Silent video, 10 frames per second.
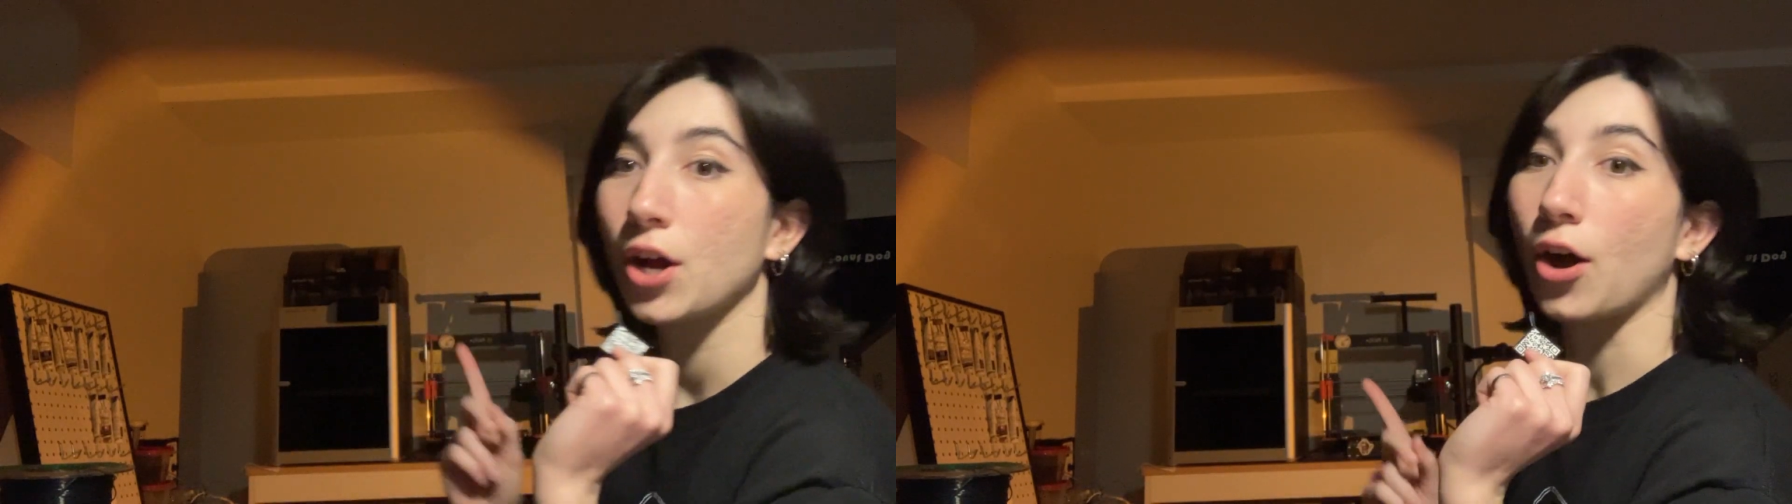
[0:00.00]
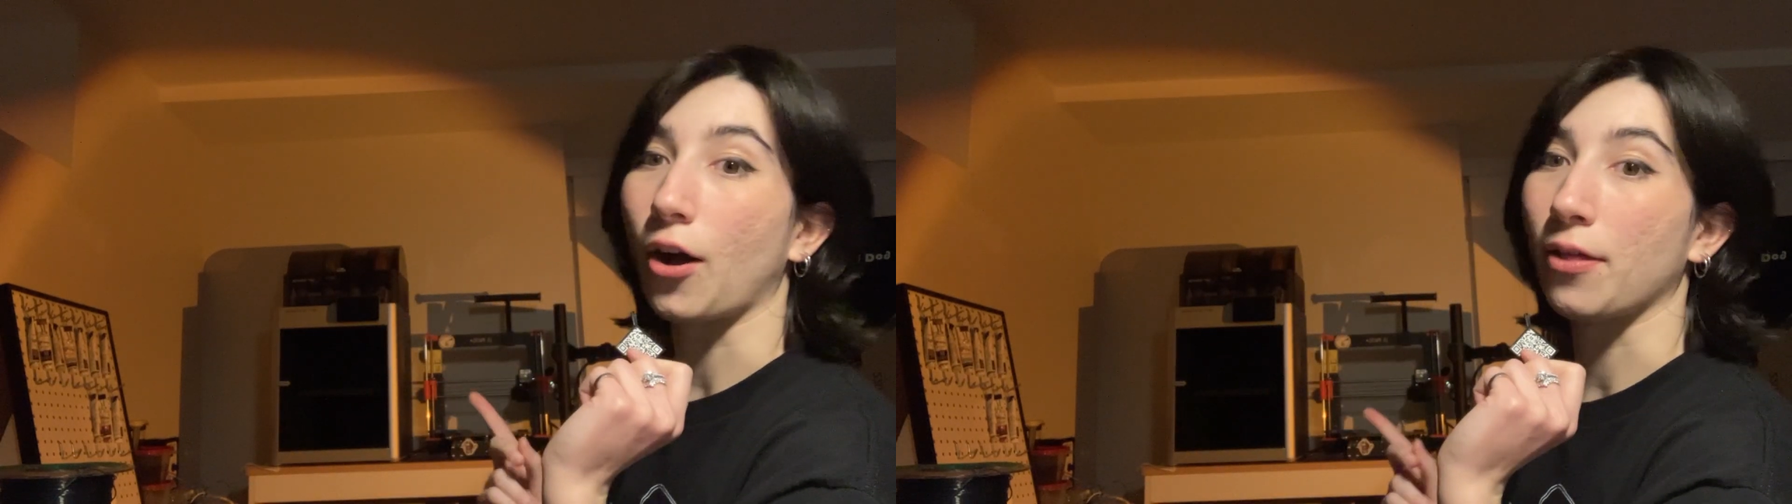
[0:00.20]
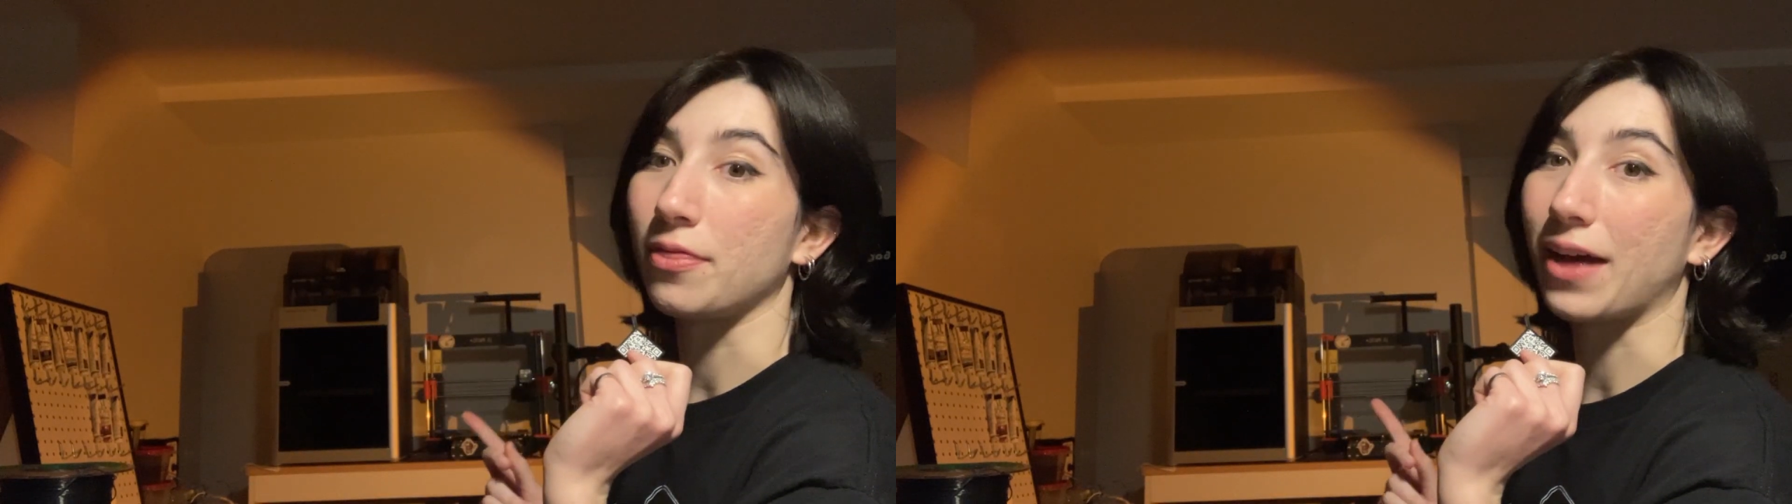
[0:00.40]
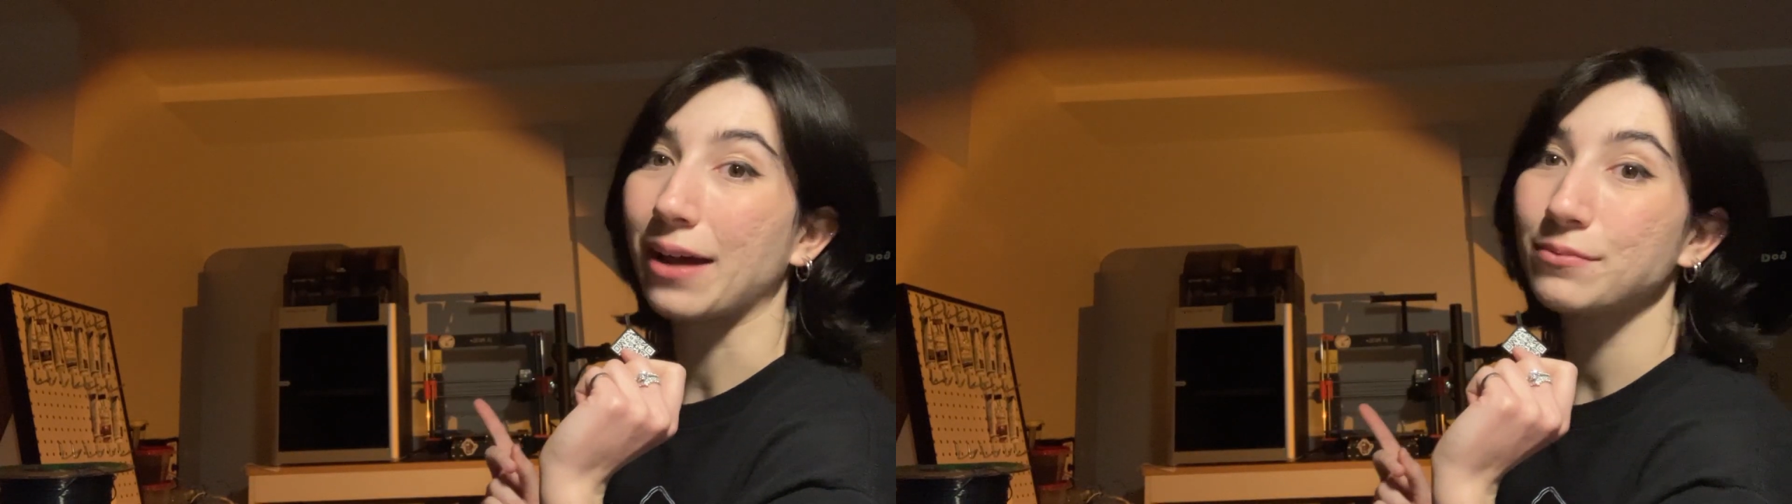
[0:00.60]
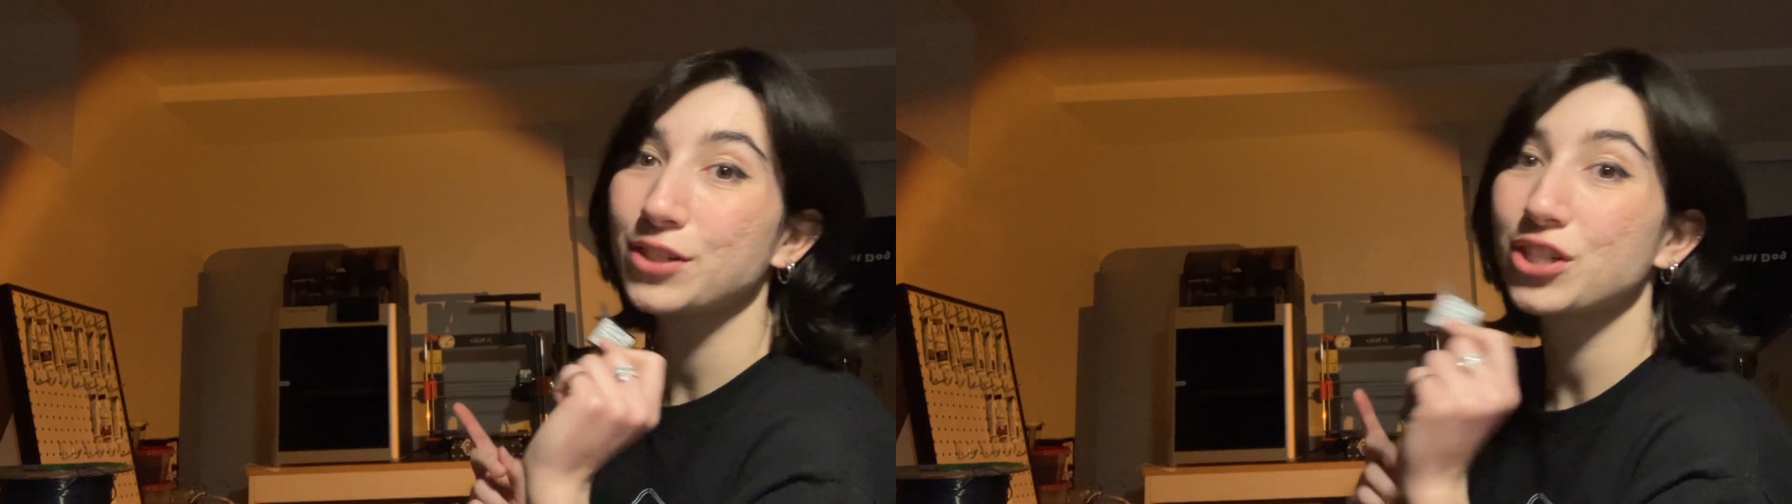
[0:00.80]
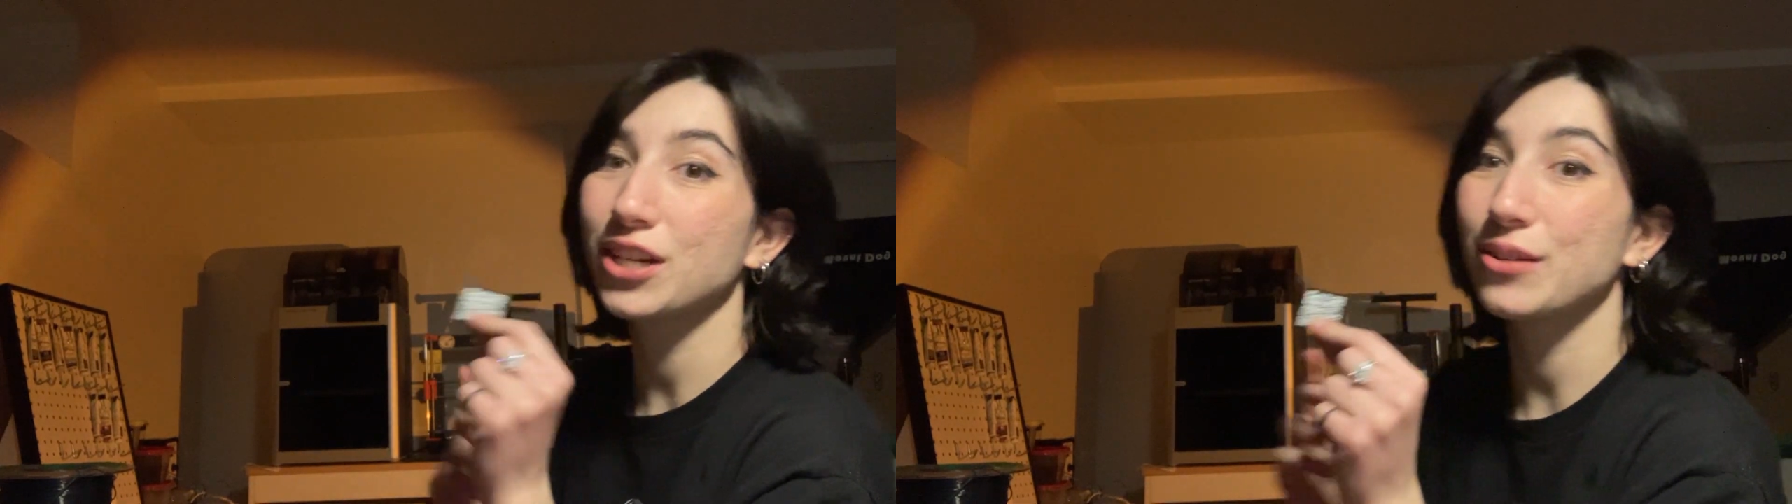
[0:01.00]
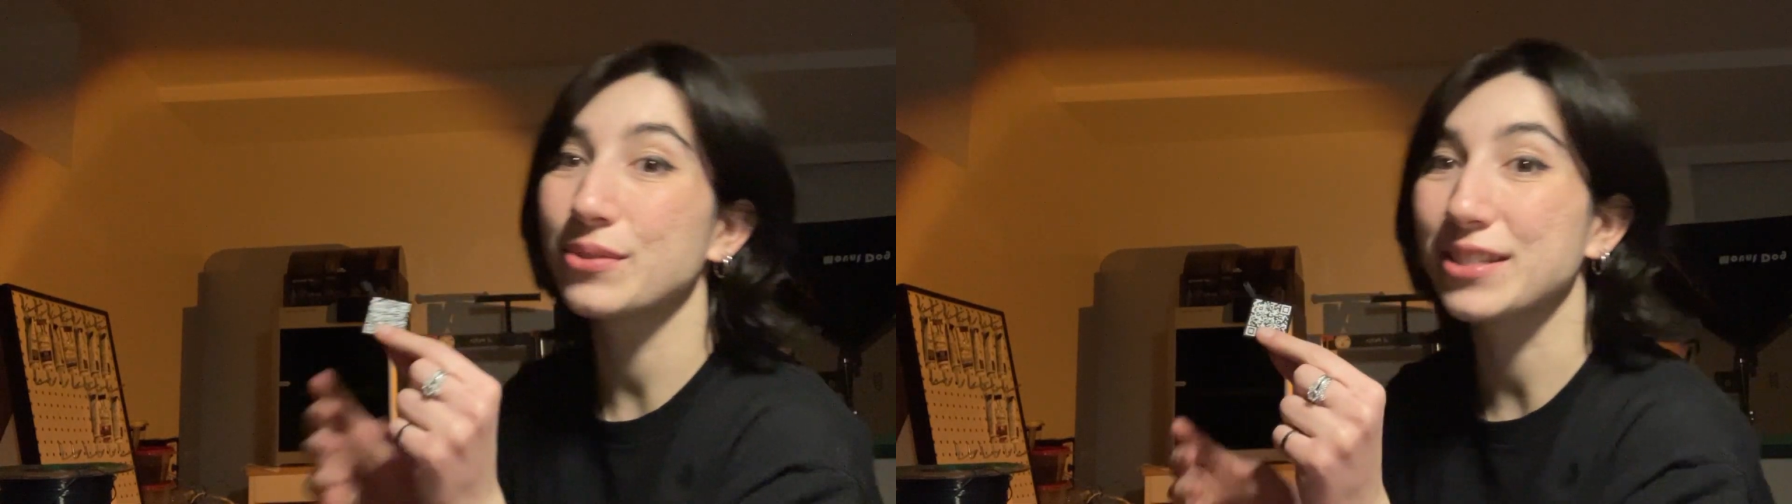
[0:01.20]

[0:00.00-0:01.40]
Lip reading: on that machine was